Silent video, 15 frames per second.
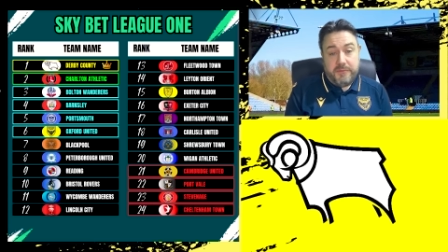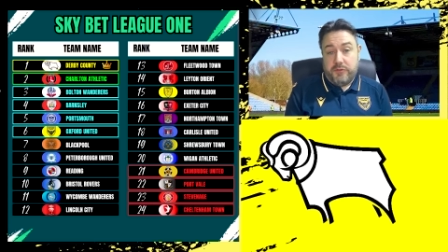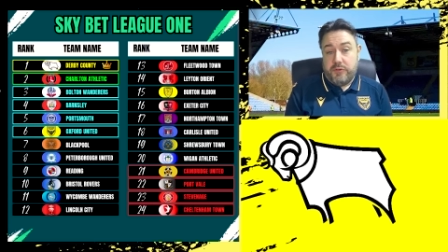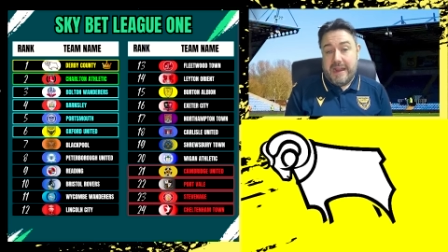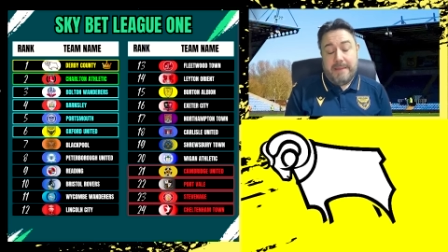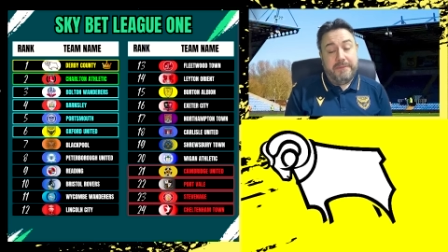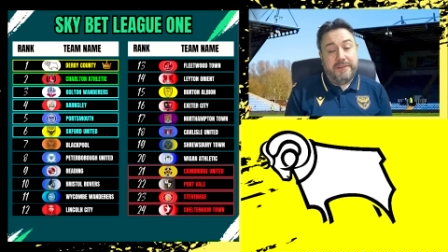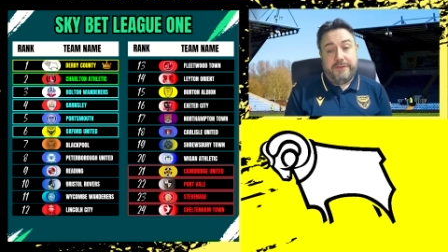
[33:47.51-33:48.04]

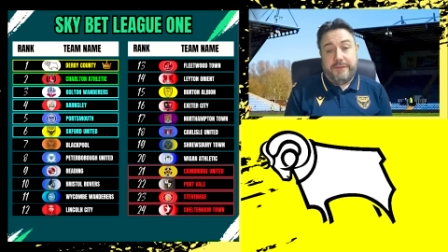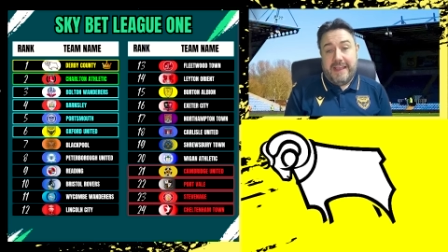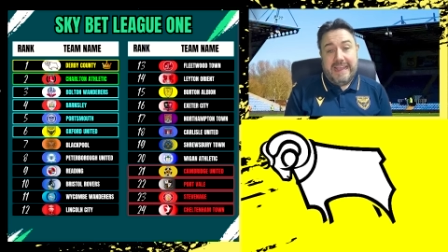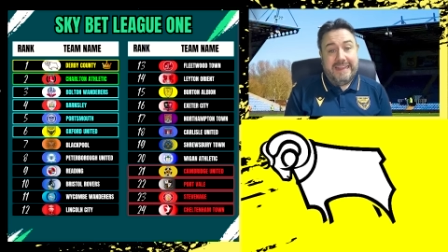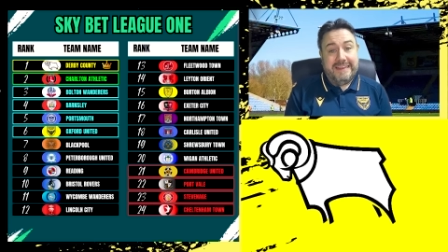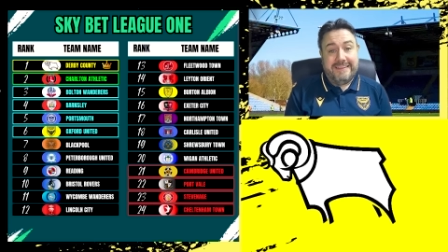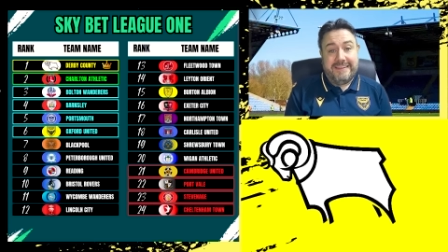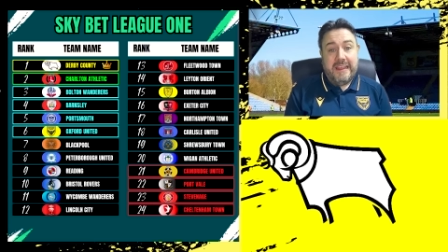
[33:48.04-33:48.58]
Rams
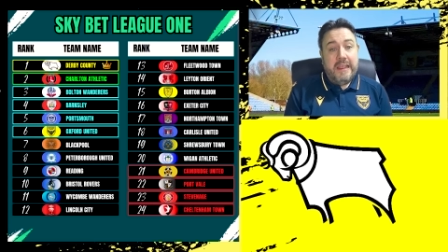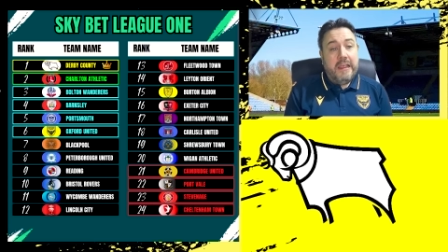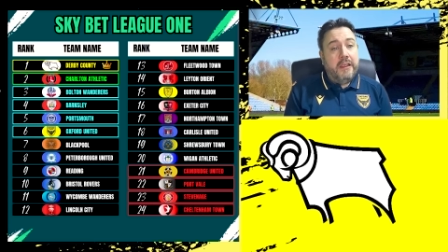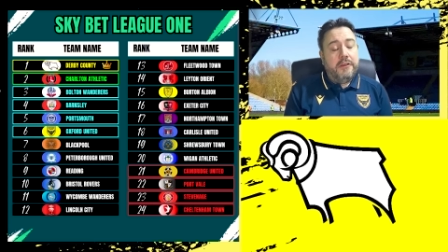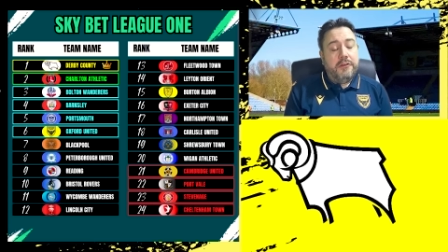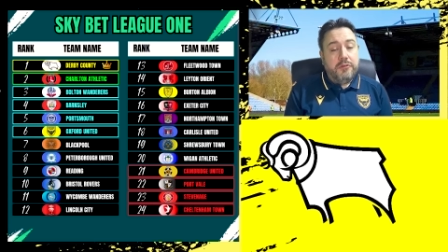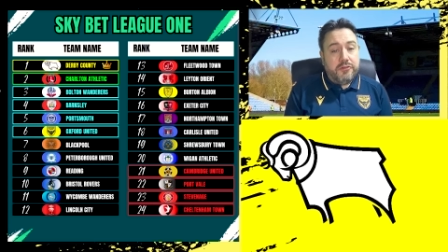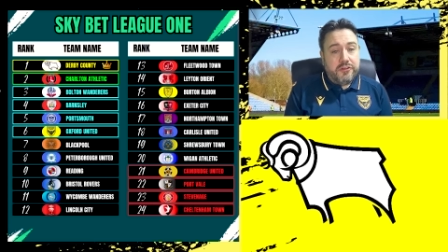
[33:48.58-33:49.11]
fans,
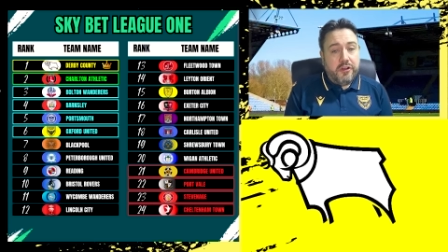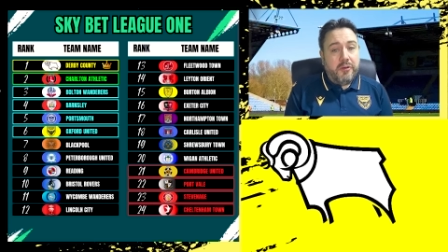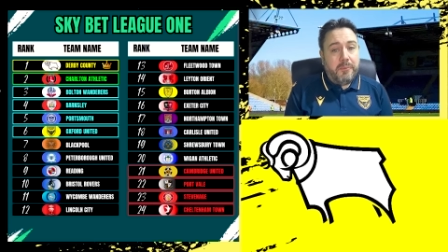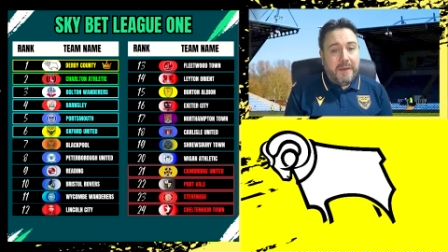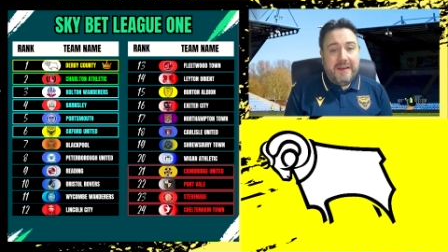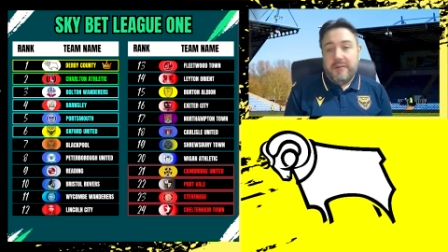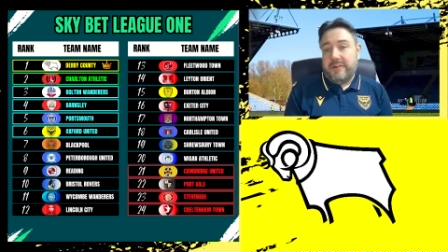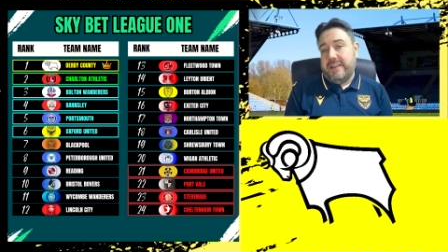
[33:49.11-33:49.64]
you should
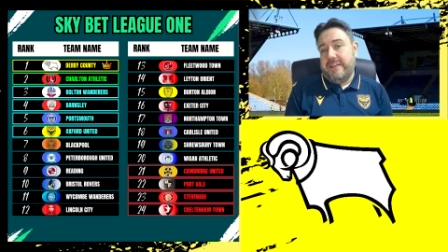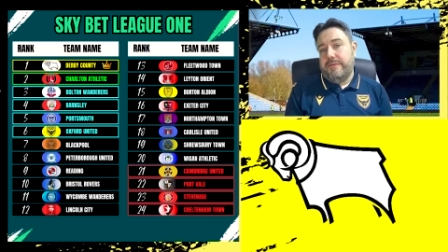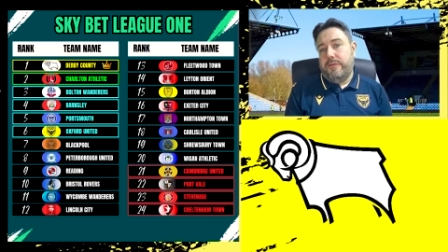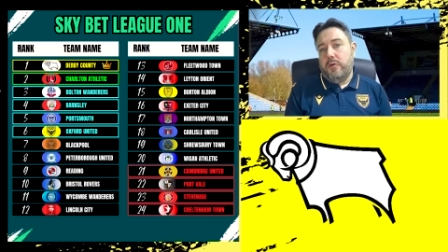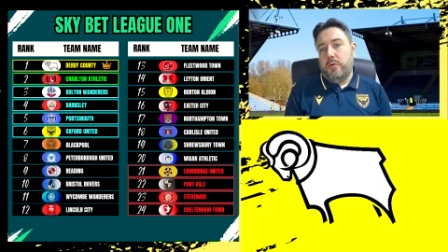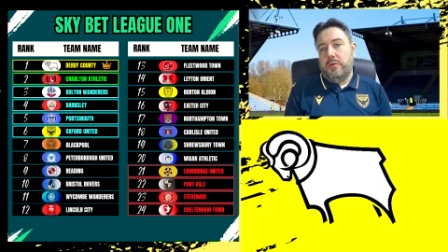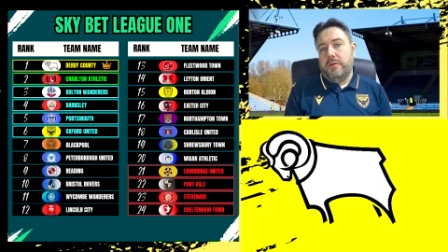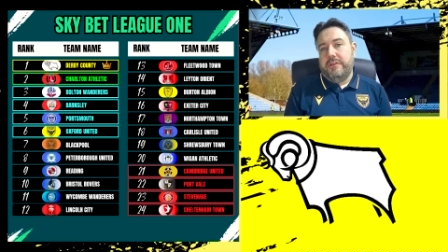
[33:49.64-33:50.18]
be looking
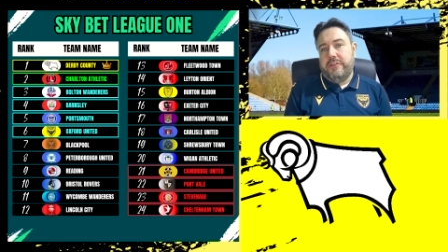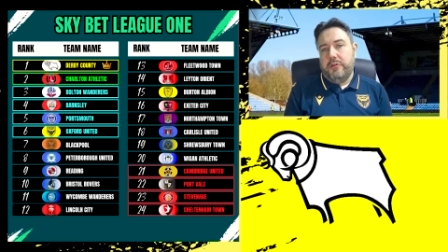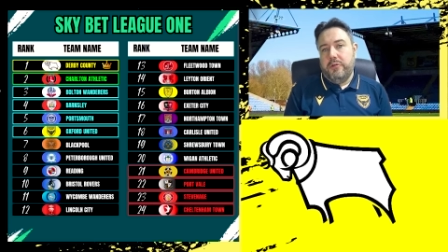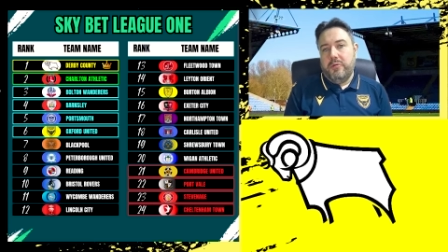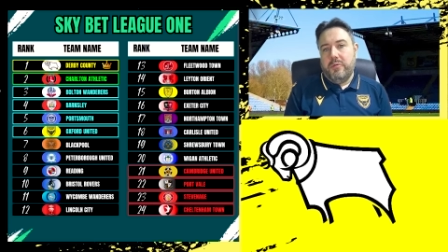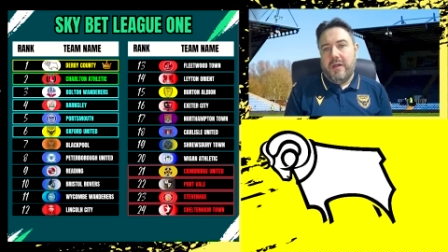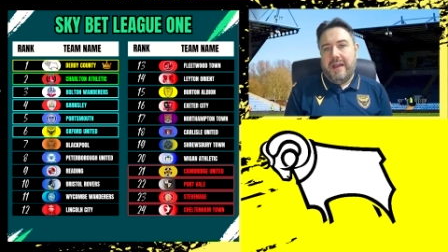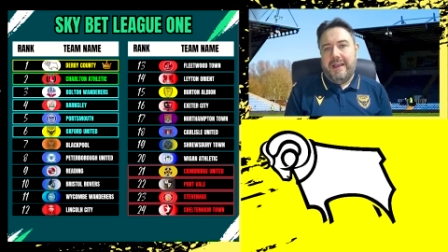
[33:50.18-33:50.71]
forward
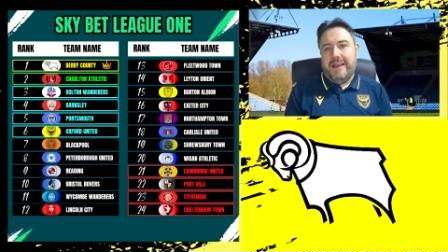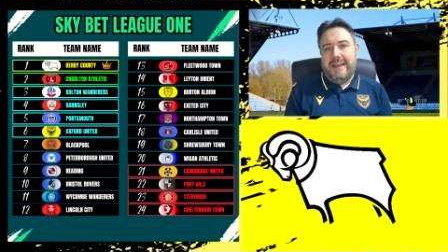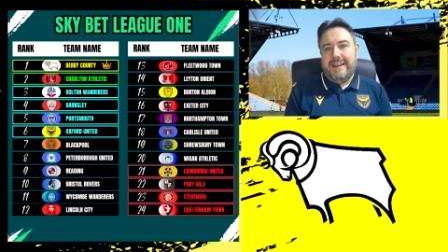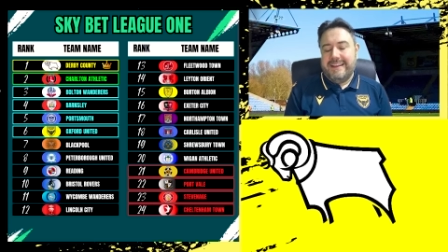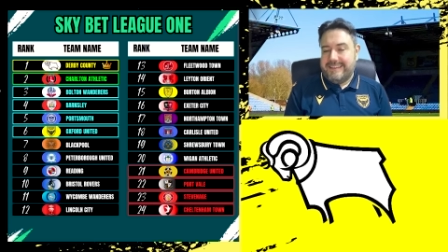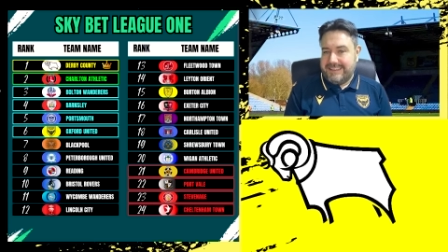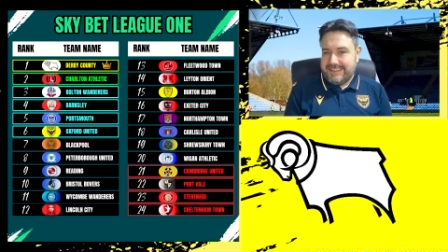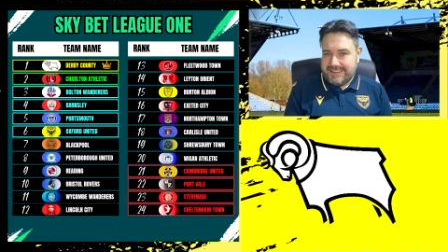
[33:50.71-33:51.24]
to an
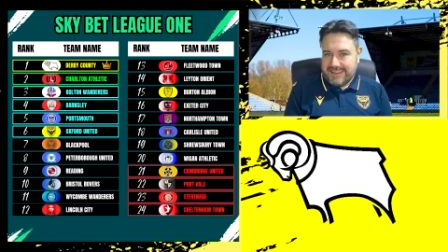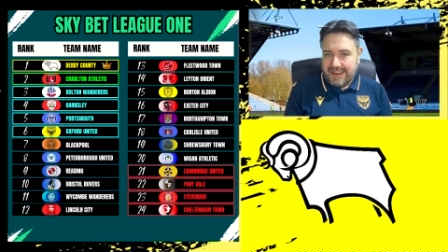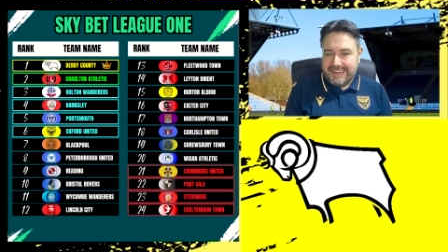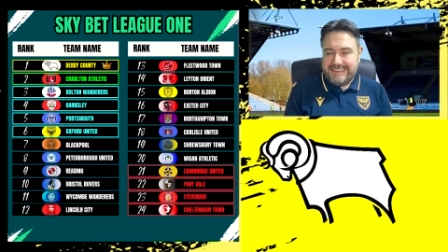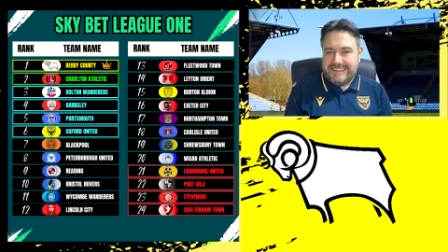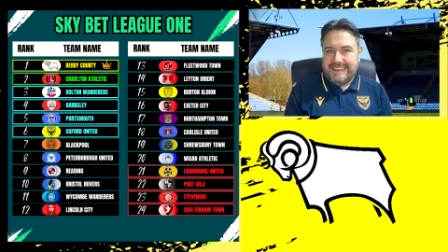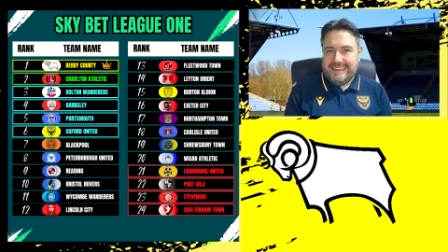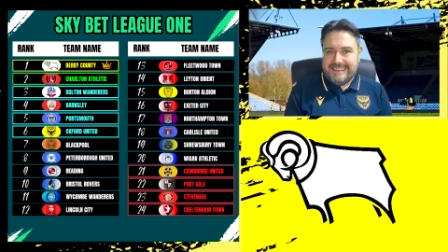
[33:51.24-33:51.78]

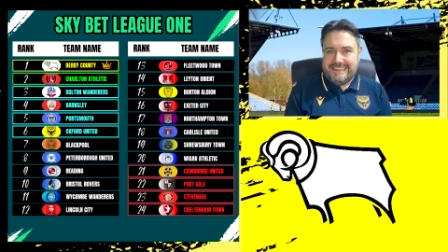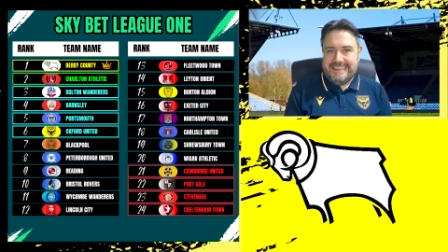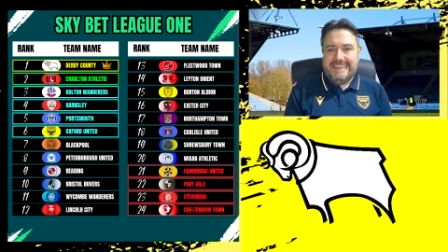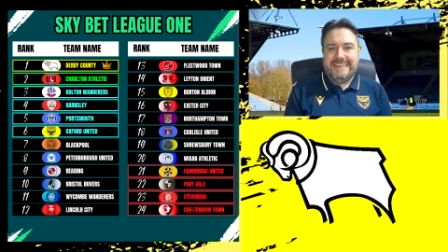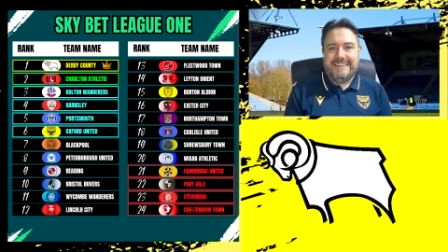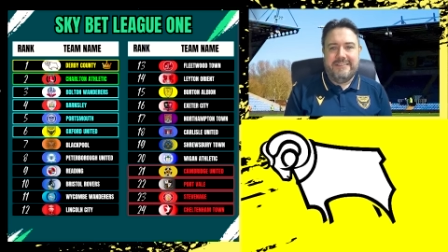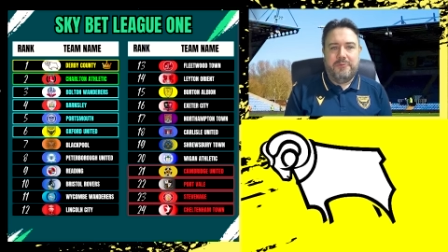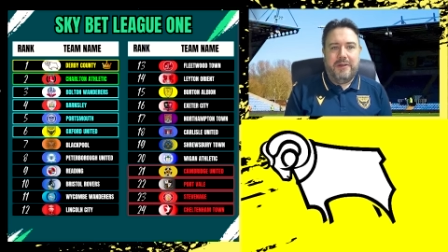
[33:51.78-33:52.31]
exciting
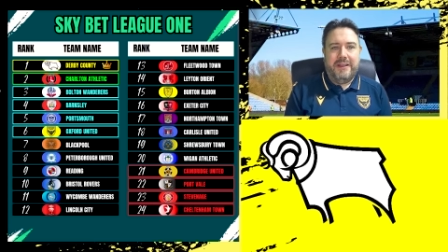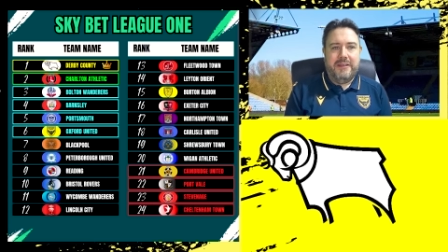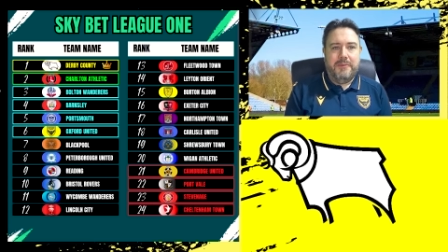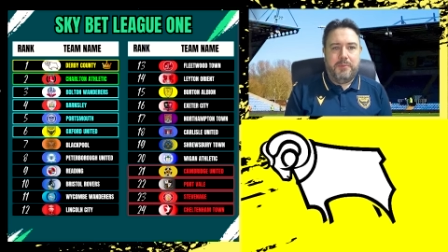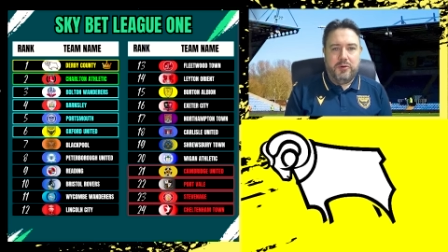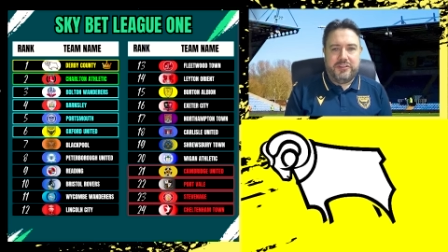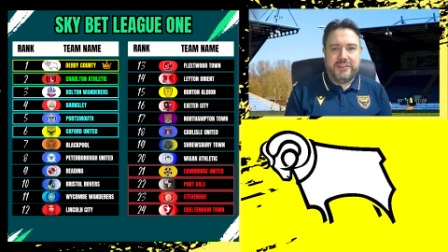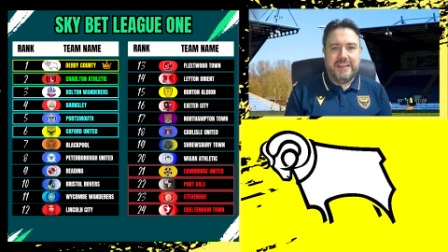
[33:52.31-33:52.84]
season where you're
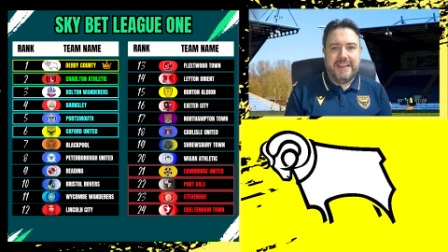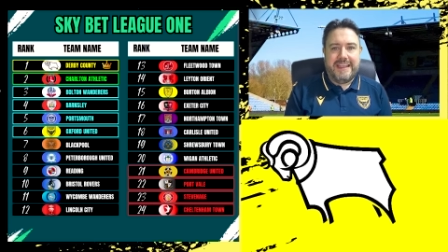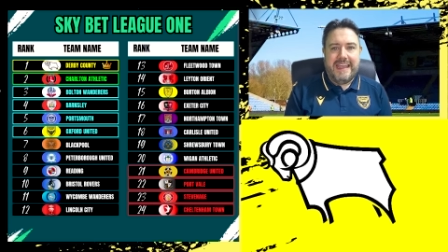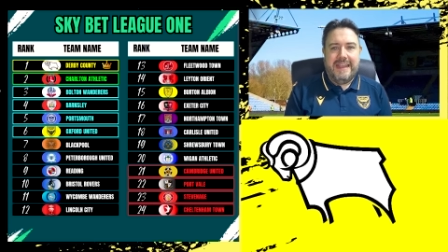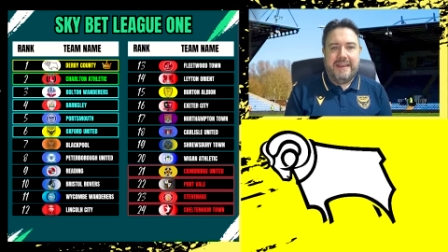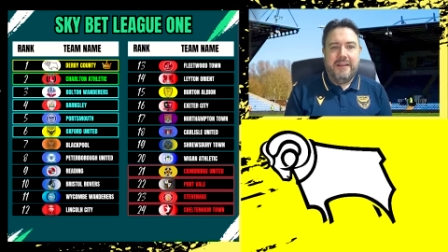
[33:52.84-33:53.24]
pushing again